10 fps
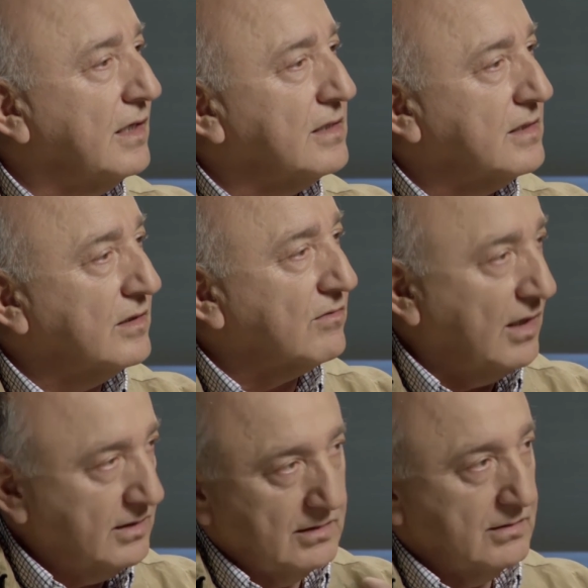is
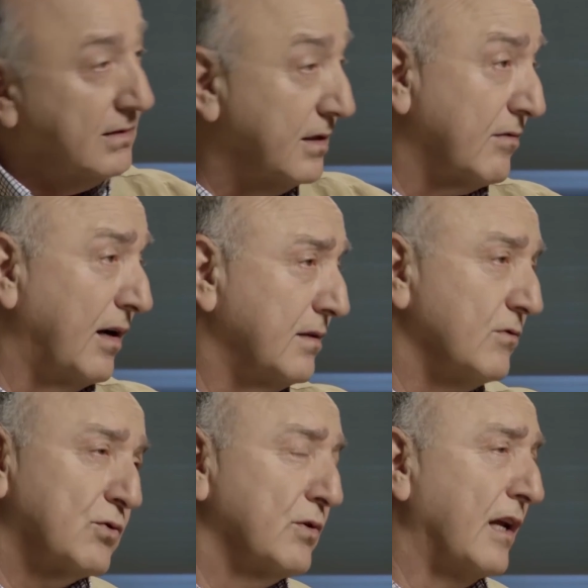Iran. Iran,
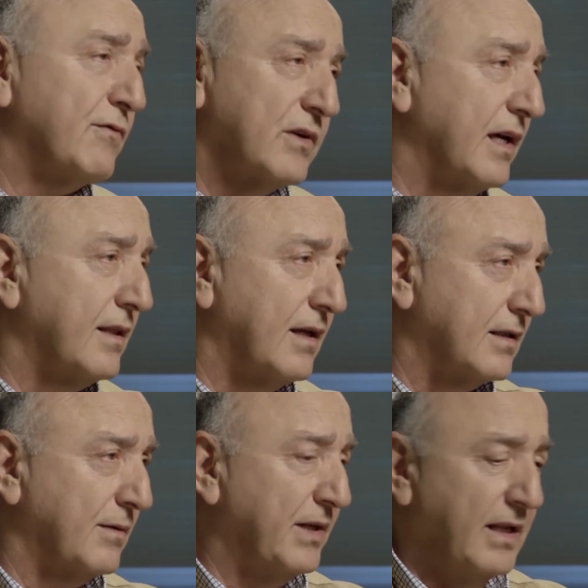we should not forget that.
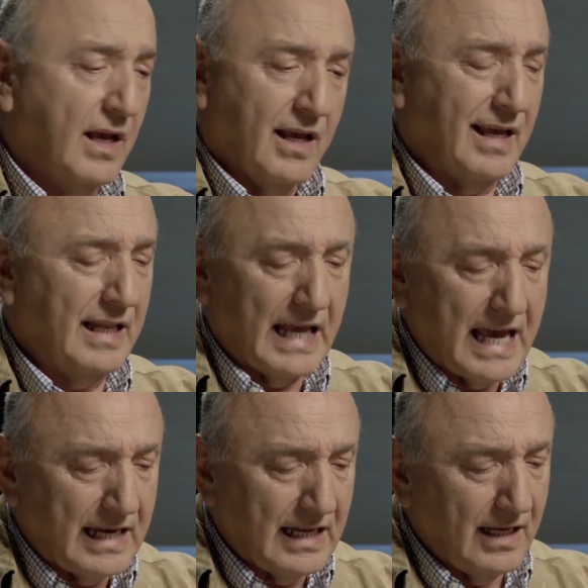In
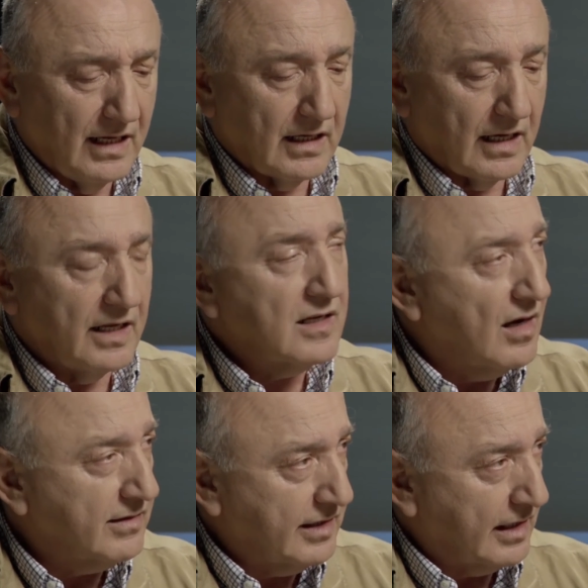any
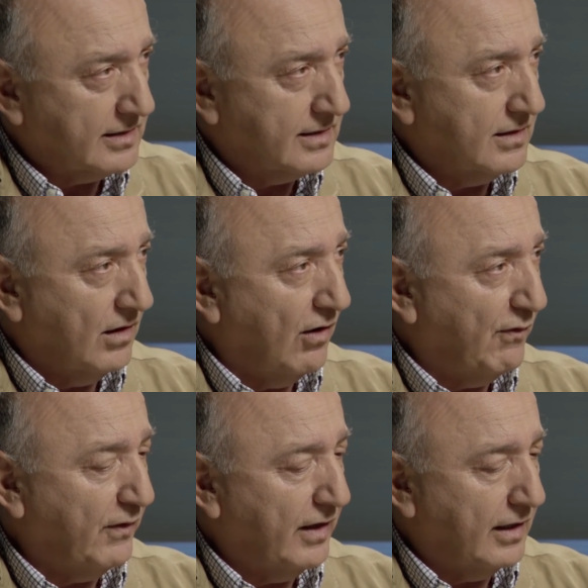context
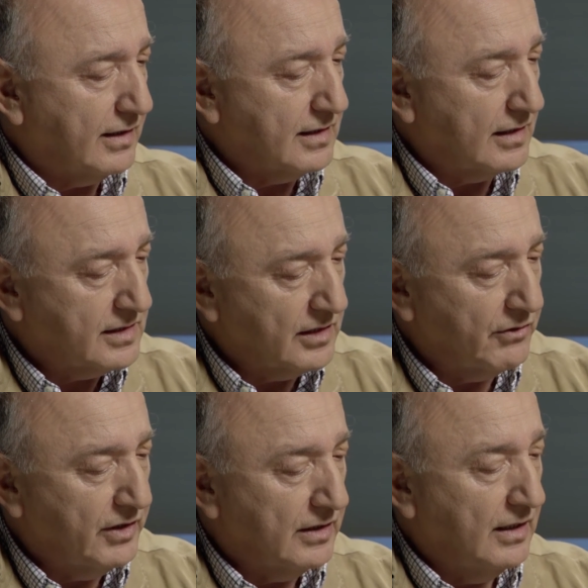of a
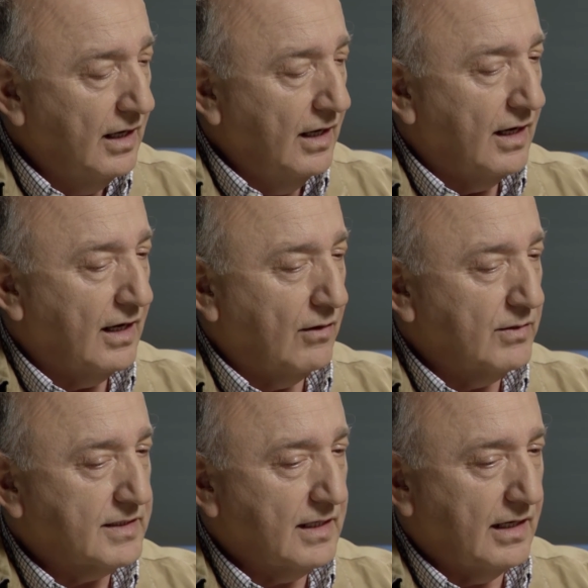Syrian, I
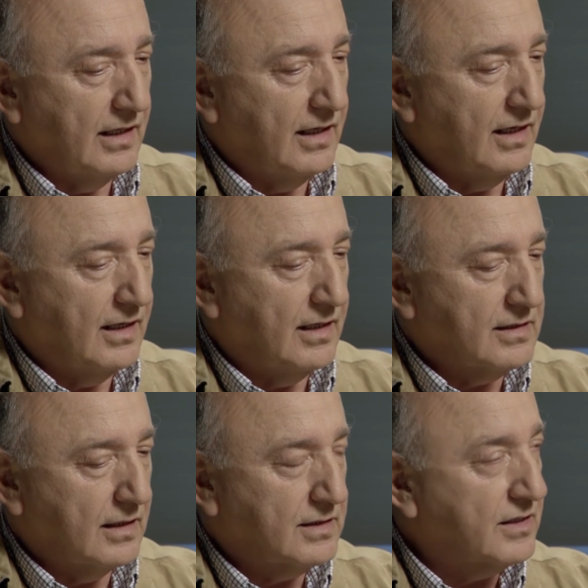would say, a
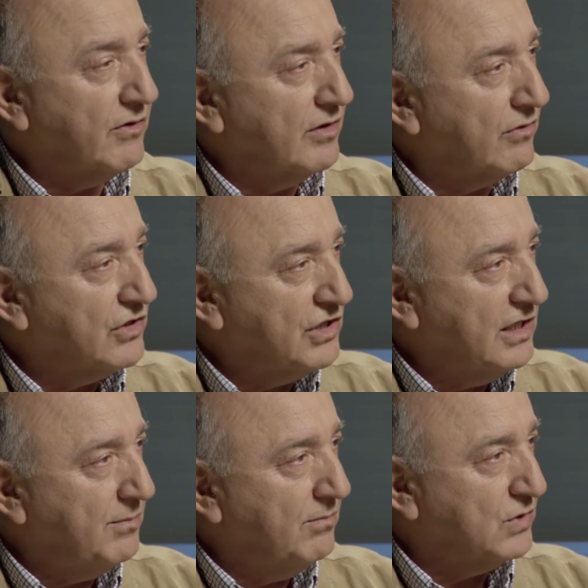Syrian
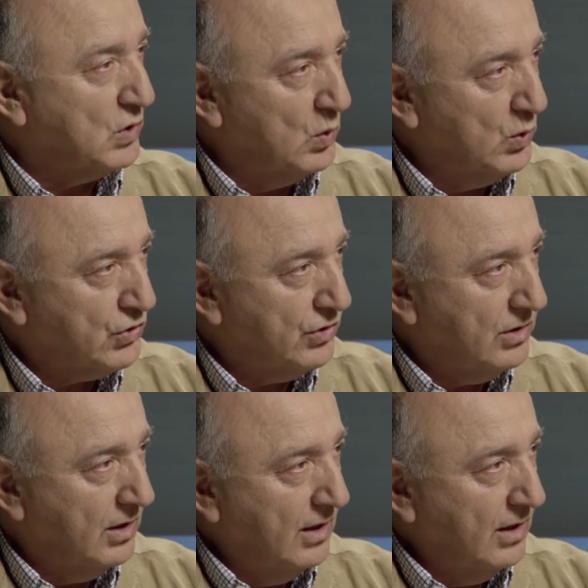regime solution,